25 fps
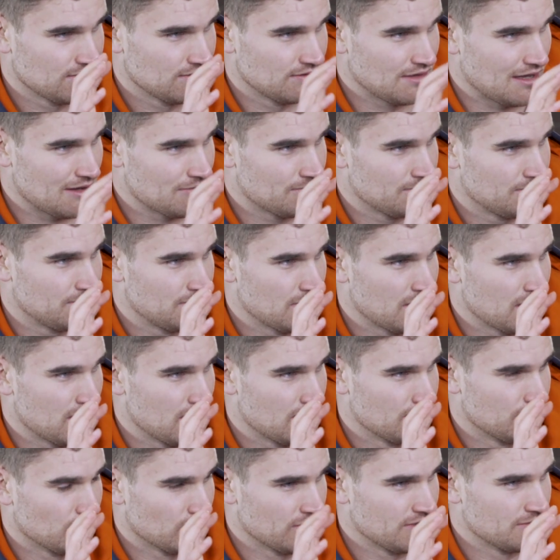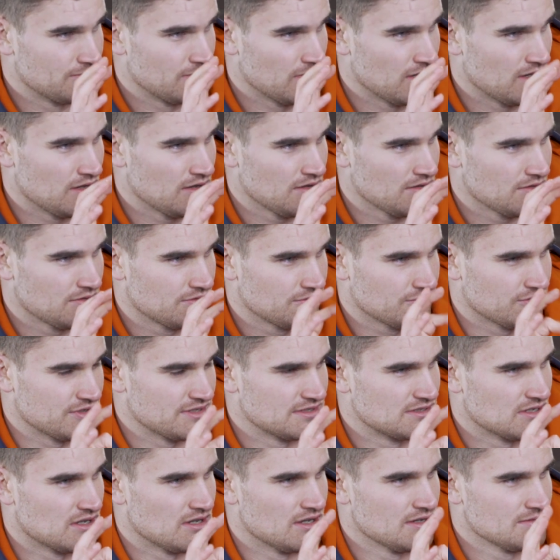that body part
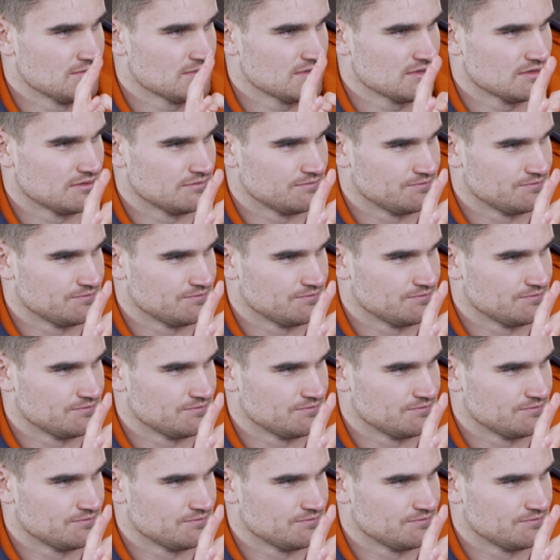3 times.